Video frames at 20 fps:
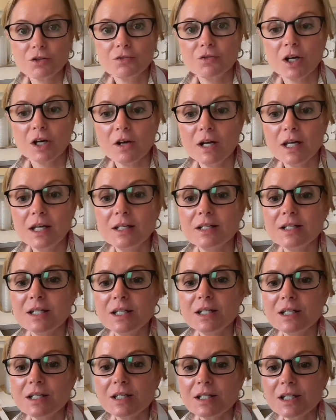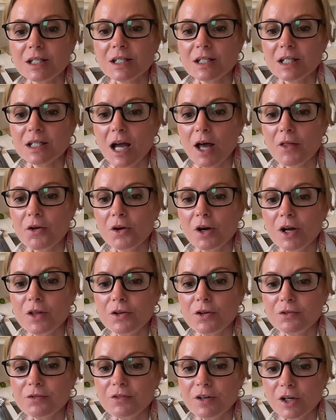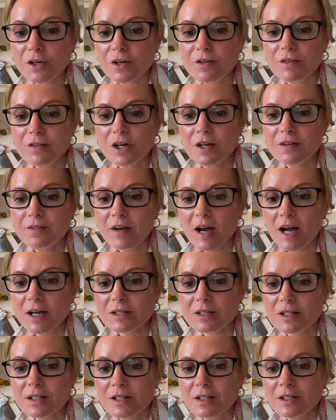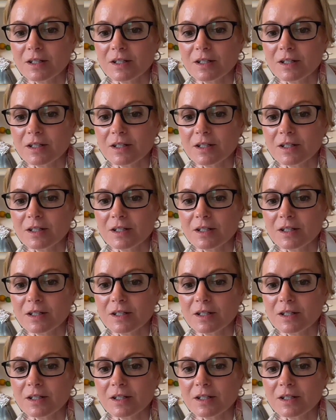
are very easy to stick together and they're very fast.